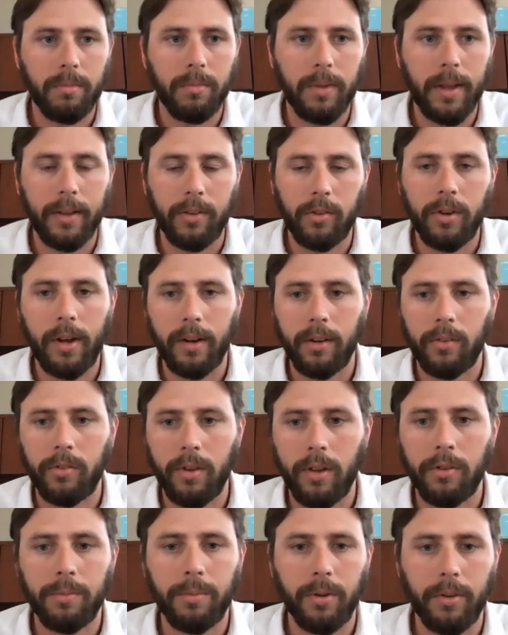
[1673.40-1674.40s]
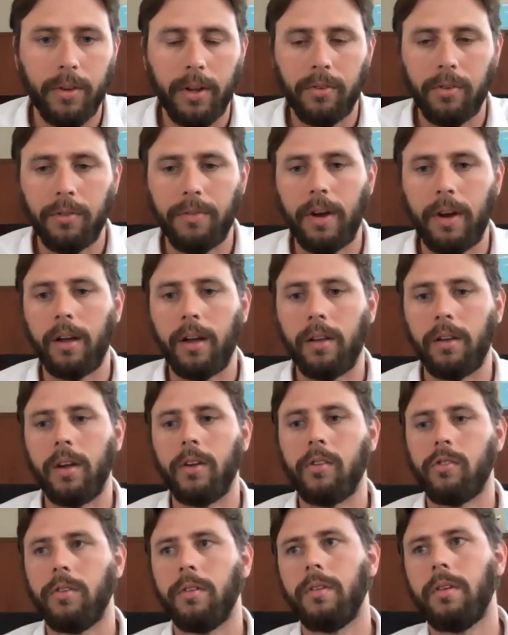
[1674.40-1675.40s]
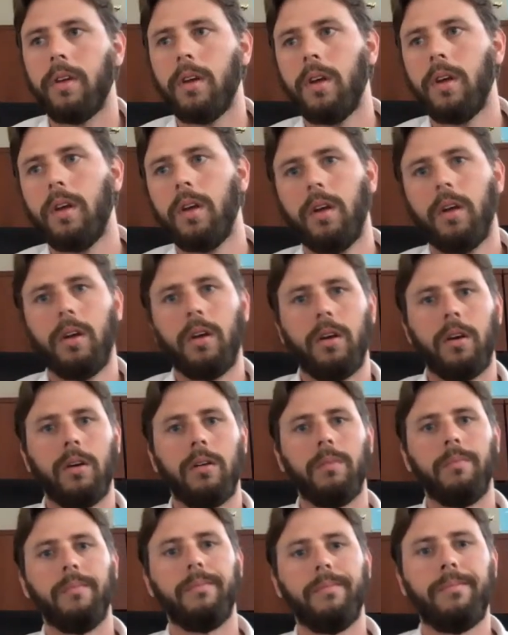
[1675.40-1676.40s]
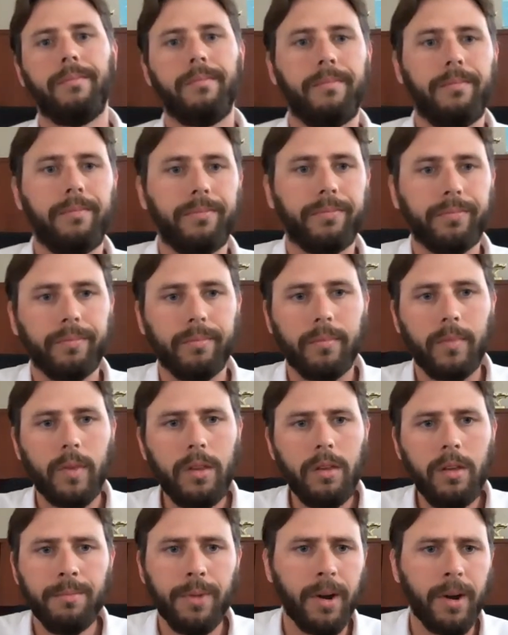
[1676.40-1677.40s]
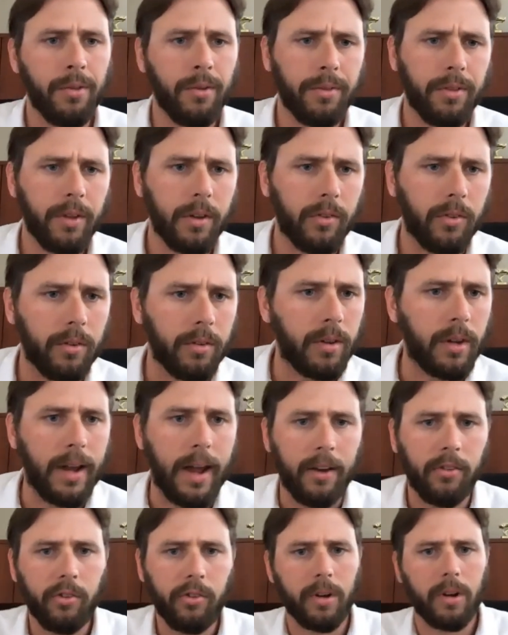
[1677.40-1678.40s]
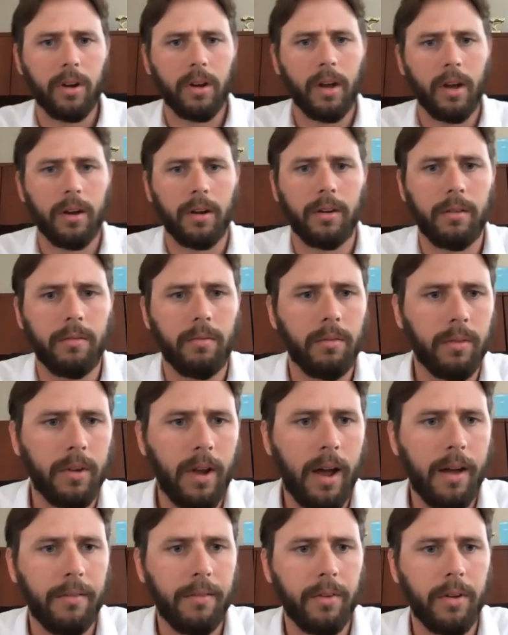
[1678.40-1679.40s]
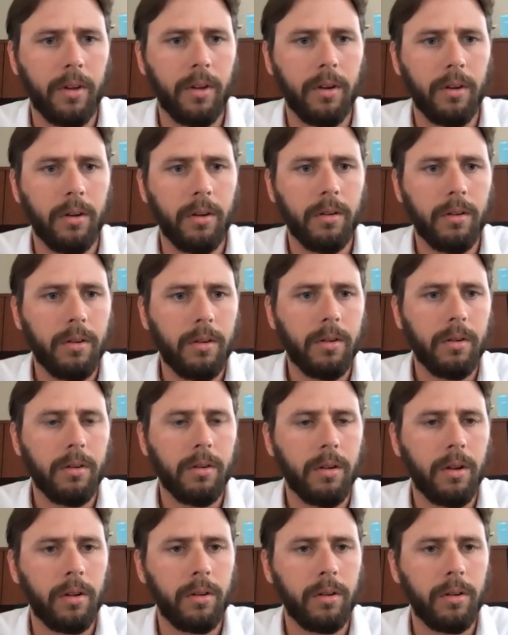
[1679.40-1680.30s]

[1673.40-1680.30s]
not accessible. That's a violation. But other things that Ashley can kind of dive in a